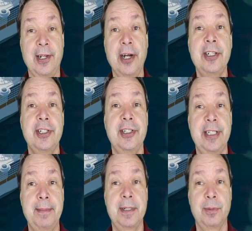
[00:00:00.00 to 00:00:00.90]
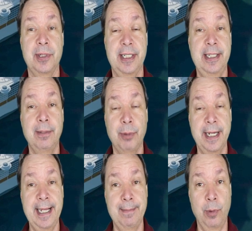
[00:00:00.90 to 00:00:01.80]
larger ships will still
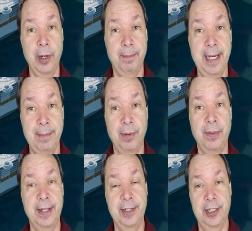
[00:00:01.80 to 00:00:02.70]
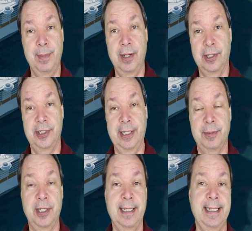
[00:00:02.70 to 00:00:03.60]
bring in more people than the smaller
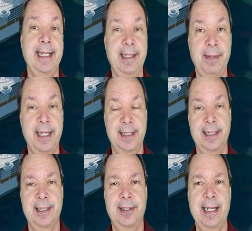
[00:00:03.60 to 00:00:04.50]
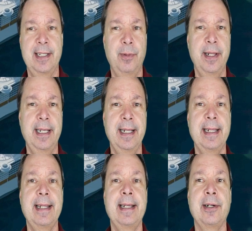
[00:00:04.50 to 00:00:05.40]
ships on a daily basis. So that's one thing
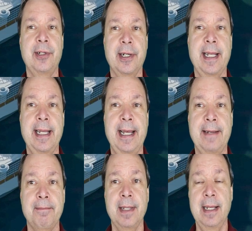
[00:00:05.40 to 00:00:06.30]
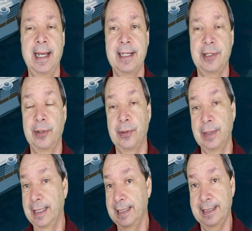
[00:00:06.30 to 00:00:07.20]
that they're looking at. And so
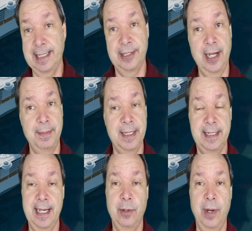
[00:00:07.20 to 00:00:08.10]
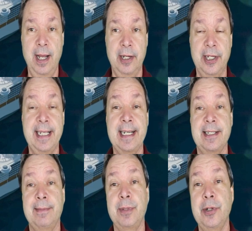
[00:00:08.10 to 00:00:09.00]
St. Thomas, St. Croix could get
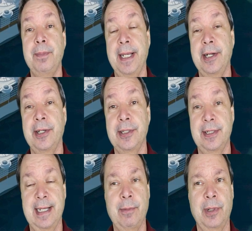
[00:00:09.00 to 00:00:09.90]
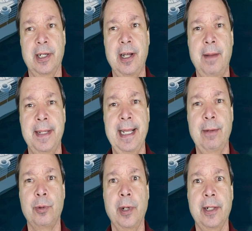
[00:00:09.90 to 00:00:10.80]
some new piers that will
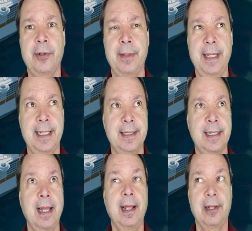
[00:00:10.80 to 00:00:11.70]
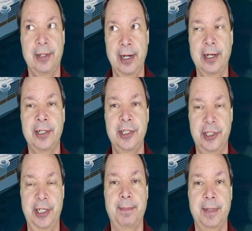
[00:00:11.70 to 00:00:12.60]
accommodate Royal Caribbean's large
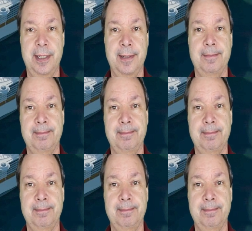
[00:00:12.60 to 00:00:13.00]
ships.